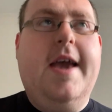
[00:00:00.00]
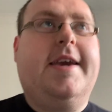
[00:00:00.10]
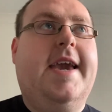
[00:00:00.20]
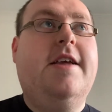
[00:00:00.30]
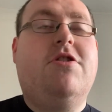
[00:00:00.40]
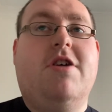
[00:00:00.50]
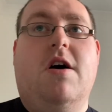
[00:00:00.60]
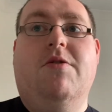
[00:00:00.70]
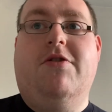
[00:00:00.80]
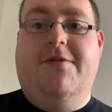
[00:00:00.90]
King
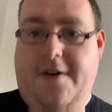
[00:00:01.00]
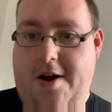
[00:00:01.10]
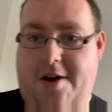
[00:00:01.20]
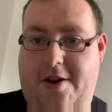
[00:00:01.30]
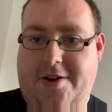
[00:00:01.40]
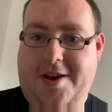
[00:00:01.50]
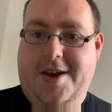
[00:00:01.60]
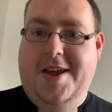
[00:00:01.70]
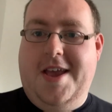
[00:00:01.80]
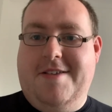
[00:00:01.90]
Charles III.
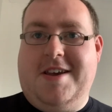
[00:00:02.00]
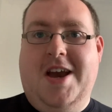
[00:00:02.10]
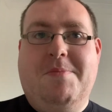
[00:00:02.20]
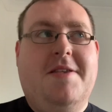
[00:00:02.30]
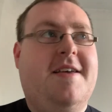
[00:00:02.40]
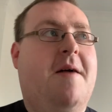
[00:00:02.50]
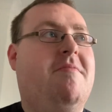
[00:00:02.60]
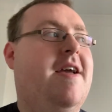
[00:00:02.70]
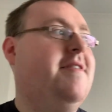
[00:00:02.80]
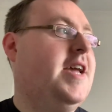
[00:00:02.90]
It's going to be
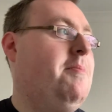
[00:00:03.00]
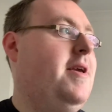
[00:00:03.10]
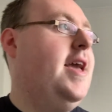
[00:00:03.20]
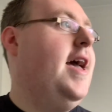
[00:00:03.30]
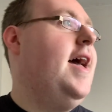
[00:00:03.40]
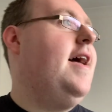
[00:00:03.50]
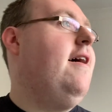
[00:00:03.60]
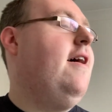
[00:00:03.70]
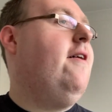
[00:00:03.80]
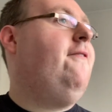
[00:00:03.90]
celebrated. It's going to be
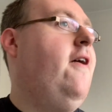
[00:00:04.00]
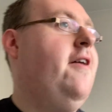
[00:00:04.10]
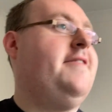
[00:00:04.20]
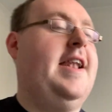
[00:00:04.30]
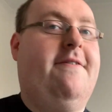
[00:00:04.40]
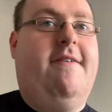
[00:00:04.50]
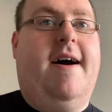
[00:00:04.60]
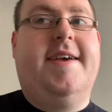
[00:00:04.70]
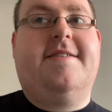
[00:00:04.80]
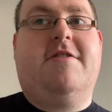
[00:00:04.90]
first
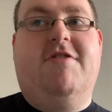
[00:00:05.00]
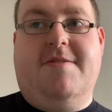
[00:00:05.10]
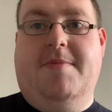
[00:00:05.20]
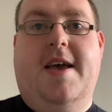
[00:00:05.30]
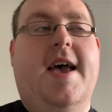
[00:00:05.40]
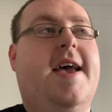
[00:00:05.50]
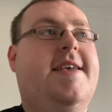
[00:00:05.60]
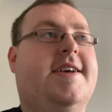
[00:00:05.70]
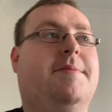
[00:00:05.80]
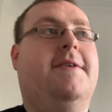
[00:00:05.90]
televised Christmas.
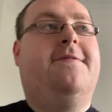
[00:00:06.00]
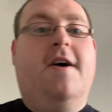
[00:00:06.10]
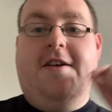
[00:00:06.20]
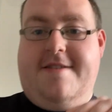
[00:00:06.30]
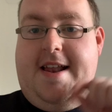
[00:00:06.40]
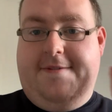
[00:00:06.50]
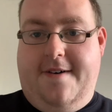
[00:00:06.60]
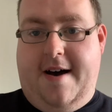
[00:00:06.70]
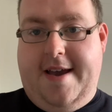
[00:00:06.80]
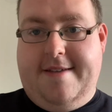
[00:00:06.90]
It's going to be first
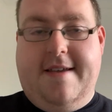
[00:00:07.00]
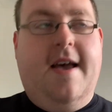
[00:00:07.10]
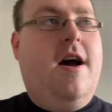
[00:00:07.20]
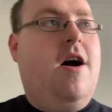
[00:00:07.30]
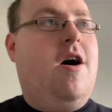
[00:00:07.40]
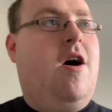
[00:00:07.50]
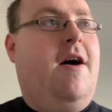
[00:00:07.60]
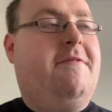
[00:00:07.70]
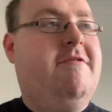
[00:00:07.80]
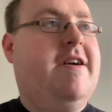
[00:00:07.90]
televised
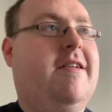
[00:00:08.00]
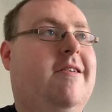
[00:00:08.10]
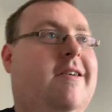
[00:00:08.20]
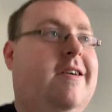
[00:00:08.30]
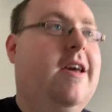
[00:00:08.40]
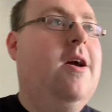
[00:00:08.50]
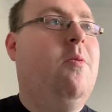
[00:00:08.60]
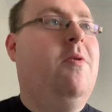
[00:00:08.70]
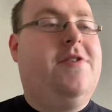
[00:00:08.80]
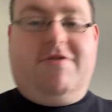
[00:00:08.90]
at 3 o'clock
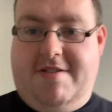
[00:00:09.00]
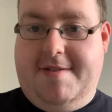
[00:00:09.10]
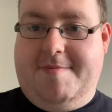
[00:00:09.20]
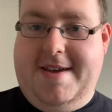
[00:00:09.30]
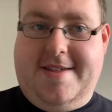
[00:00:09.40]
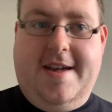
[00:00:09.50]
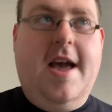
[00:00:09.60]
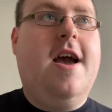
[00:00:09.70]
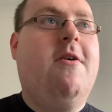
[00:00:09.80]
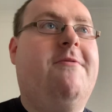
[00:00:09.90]
with a Christmas message,
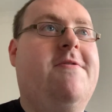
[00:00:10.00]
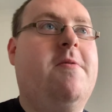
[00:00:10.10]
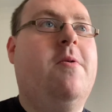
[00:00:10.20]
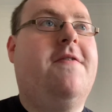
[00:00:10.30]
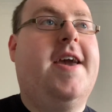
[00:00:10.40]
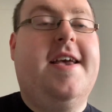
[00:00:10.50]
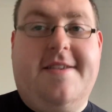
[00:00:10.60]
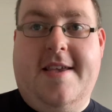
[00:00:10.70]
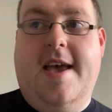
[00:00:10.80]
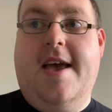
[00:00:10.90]
with his